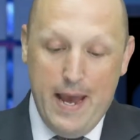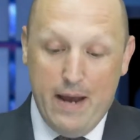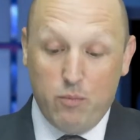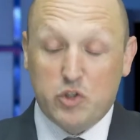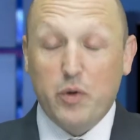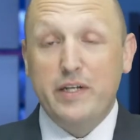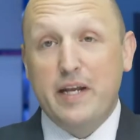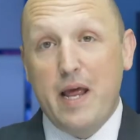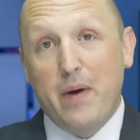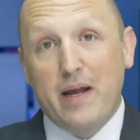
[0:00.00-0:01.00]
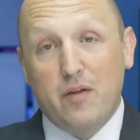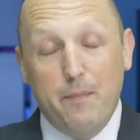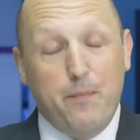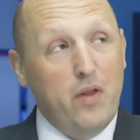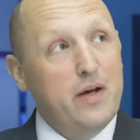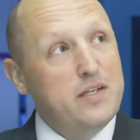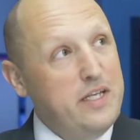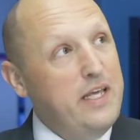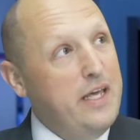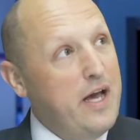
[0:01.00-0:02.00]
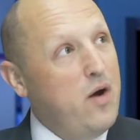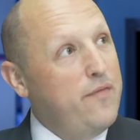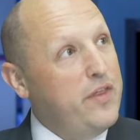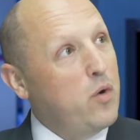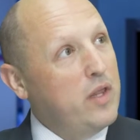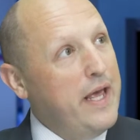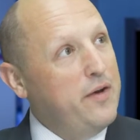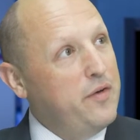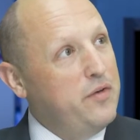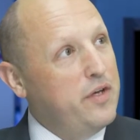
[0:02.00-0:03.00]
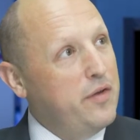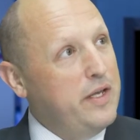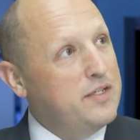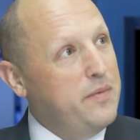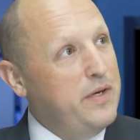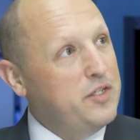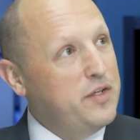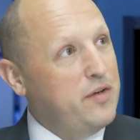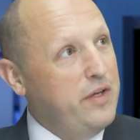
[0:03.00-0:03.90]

And we're joined today by Clint Bullock, CEO of the Orlando Utilities Commission.